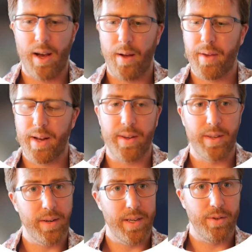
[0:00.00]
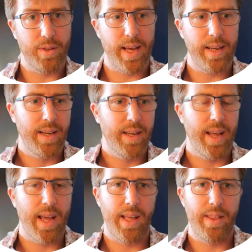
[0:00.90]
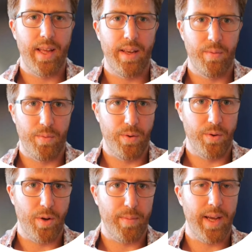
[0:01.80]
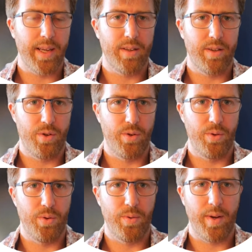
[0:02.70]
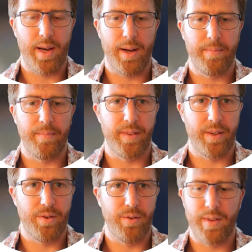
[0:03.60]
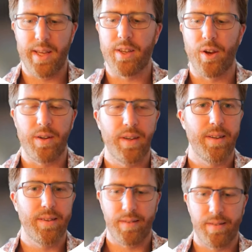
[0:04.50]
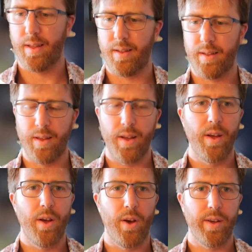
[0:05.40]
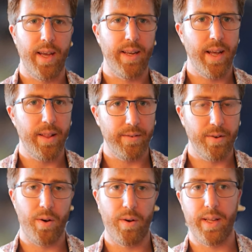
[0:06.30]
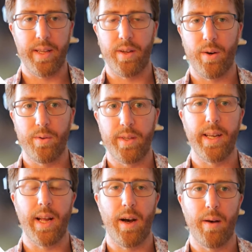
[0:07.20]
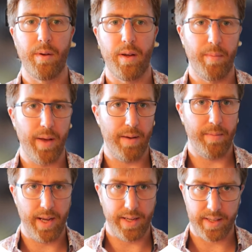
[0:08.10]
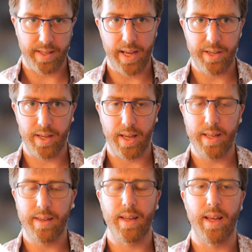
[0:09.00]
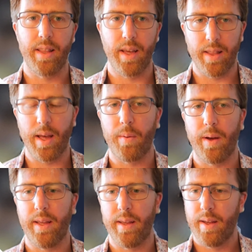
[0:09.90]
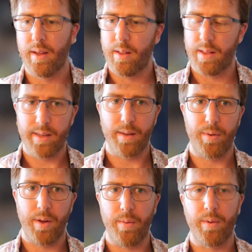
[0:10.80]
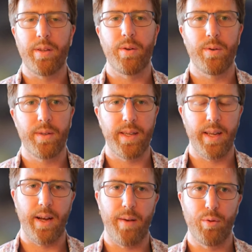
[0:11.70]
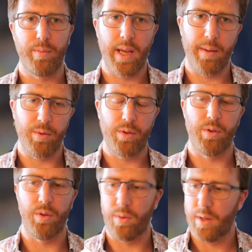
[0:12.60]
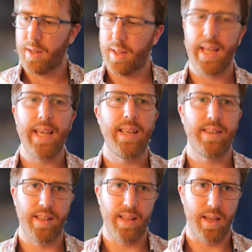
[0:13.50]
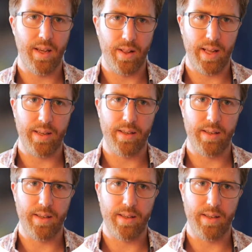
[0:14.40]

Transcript: Anyway, so I'm going to do that, and then we'll go back to VS Code. Okay, now that I've gone and told GitHub about my SSH keys, and that way this computer, when it talks to GitHub, will be able to easily collect